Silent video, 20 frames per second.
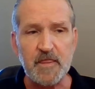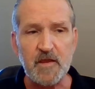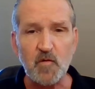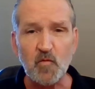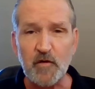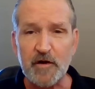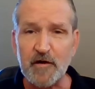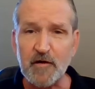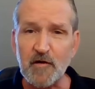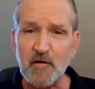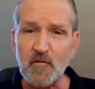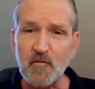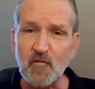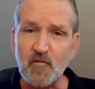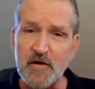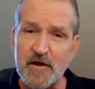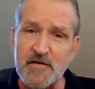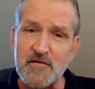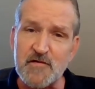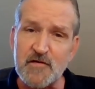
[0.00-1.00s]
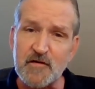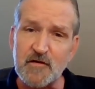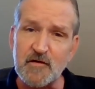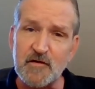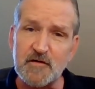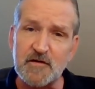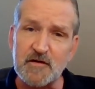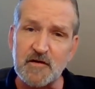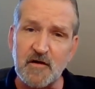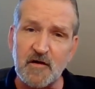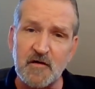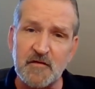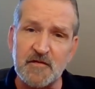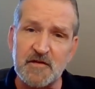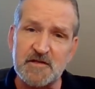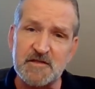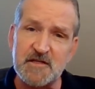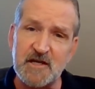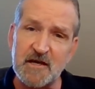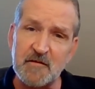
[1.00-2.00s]
we're rendered on
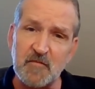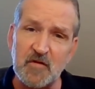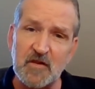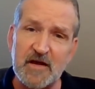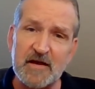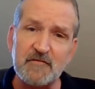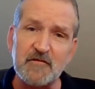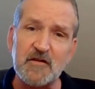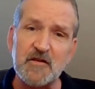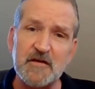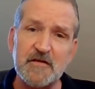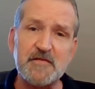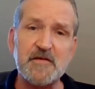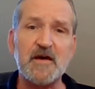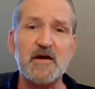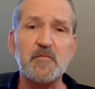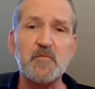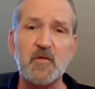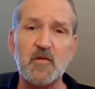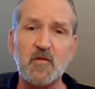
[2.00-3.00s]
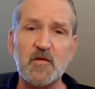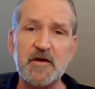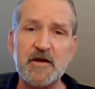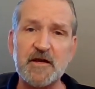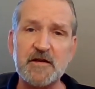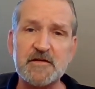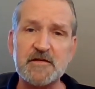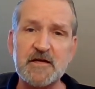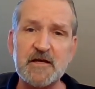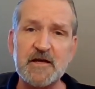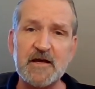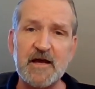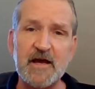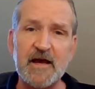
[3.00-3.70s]
the same level at that point